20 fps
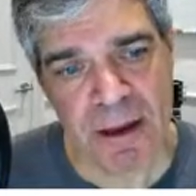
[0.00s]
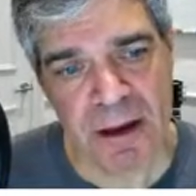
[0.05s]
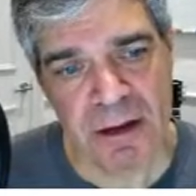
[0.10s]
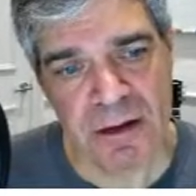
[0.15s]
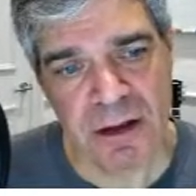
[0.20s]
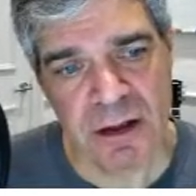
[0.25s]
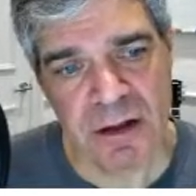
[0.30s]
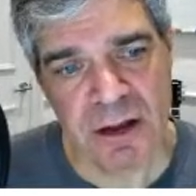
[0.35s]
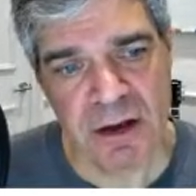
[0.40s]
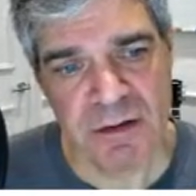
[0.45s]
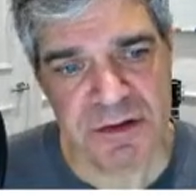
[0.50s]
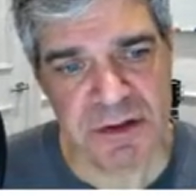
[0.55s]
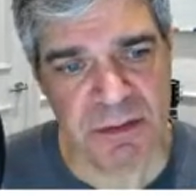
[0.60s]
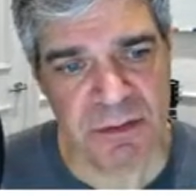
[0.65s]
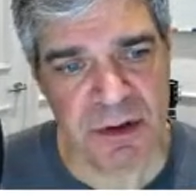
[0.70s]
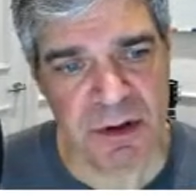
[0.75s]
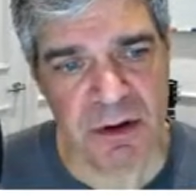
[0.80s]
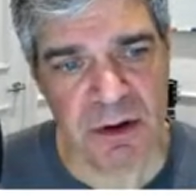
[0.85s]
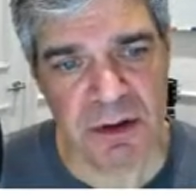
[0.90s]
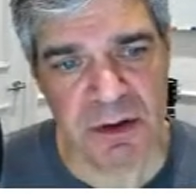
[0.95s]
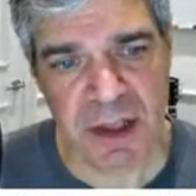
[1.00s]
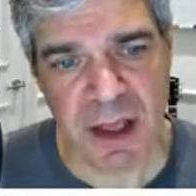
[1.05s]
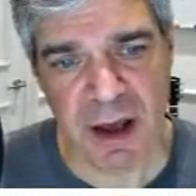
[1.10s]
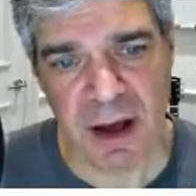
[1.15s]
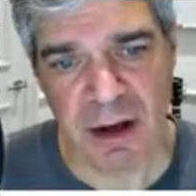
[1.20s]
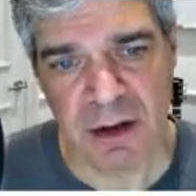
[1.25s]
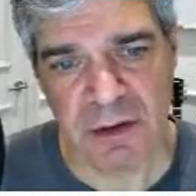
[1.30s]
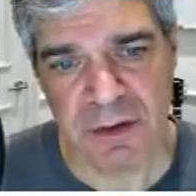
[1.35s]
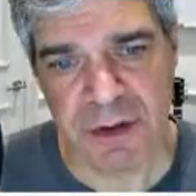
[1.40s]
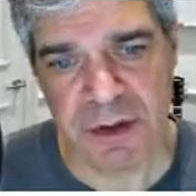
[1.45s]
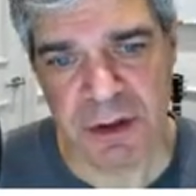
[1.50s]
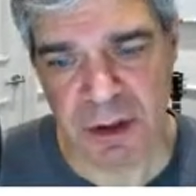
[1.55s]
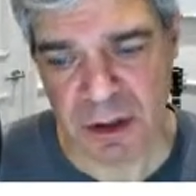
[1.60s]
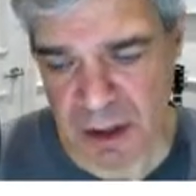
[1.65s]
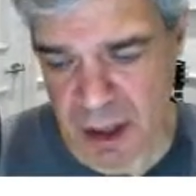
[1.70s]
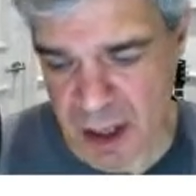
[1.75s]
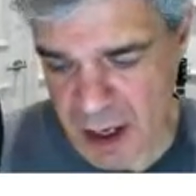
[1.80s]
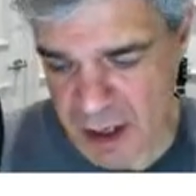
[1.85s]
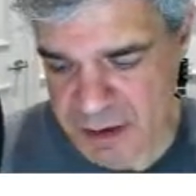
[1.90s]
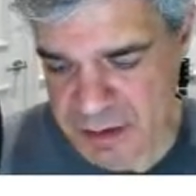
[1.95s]
And then they have something called Kaggle in
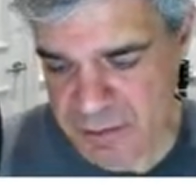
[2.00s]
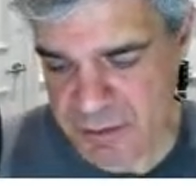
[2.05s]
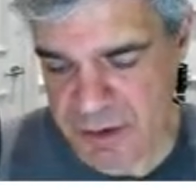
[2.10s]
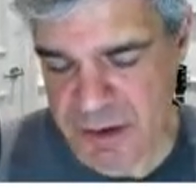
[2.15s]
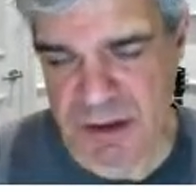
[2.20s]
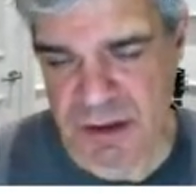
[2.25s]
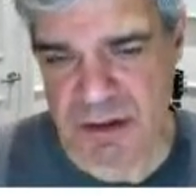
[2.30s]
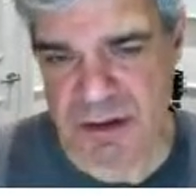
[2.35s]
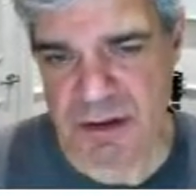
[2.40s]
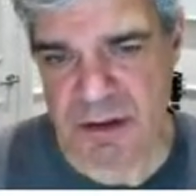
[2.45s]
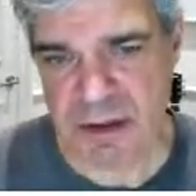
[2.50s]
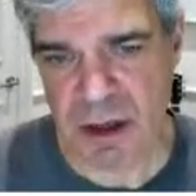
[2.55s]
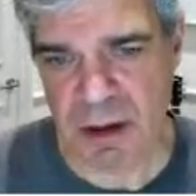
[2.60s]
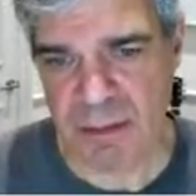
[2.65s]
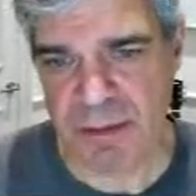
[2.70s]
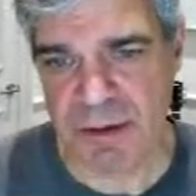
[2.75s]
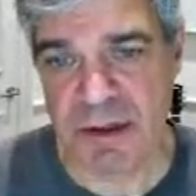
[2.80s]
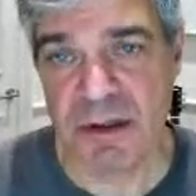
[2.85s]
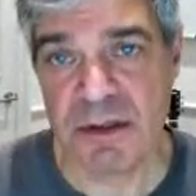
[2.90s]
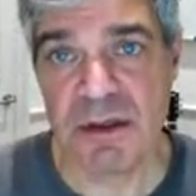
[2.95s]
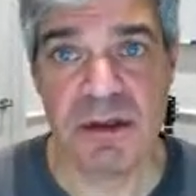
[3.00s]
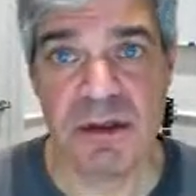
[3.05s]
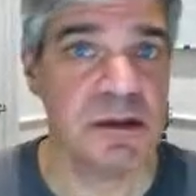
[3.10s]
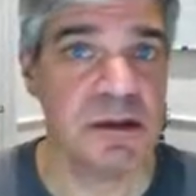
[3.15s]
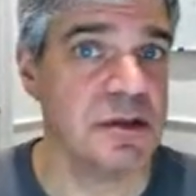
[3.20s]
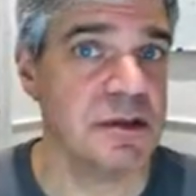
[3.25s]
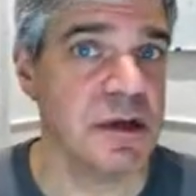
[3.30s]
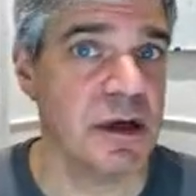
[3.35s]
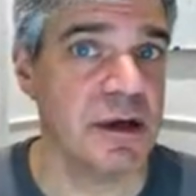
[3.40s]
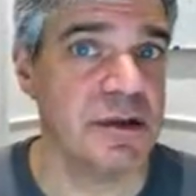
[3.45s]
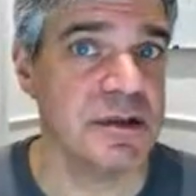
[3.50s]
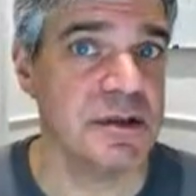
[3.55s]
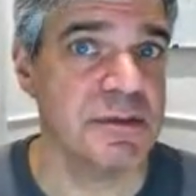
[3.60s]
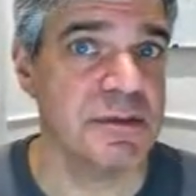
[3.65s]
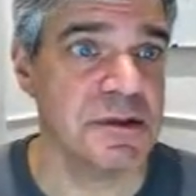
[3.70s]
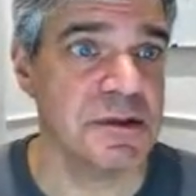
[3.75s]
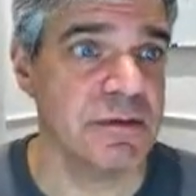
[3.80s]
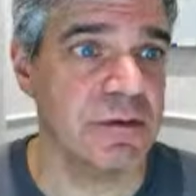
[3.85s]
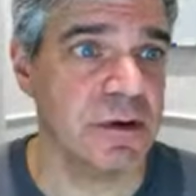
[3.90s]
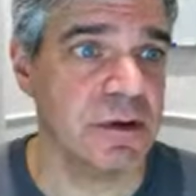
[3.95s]
Class, which is competitions designed
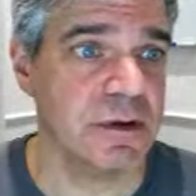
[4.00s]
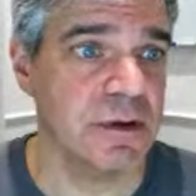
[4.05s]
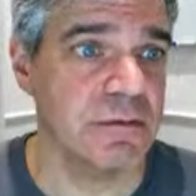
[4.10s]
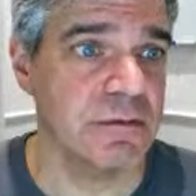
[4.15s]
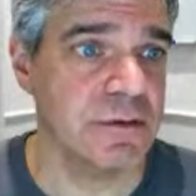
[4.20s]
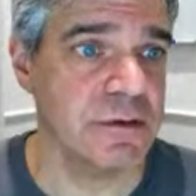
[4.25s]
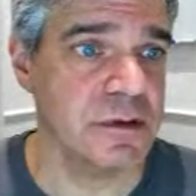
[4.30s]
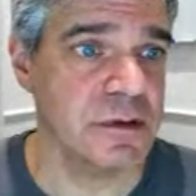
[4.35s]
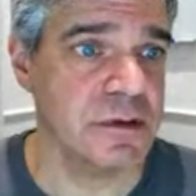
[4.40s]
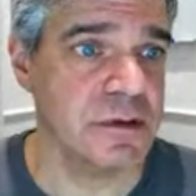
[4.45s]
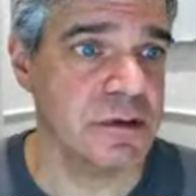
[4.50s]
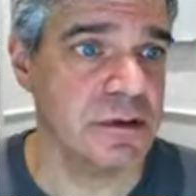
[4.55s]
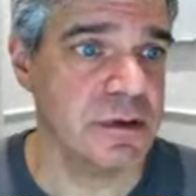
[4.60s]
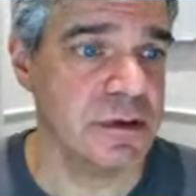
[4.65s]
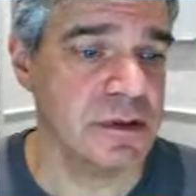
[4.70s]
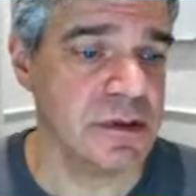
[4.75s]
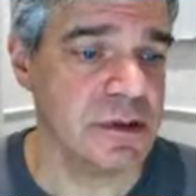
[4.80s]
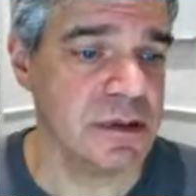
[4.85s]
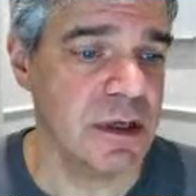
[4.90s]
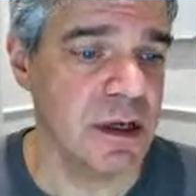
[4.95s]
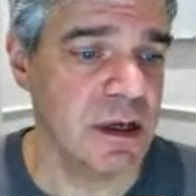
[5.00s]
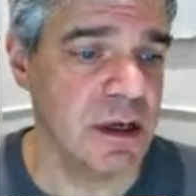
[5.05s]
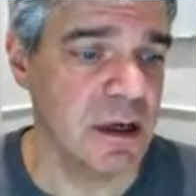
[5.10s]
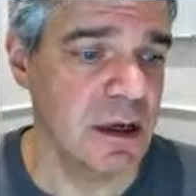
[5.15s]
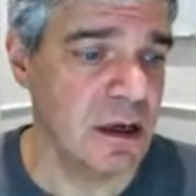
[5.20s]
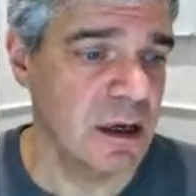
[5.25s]
specifically for students.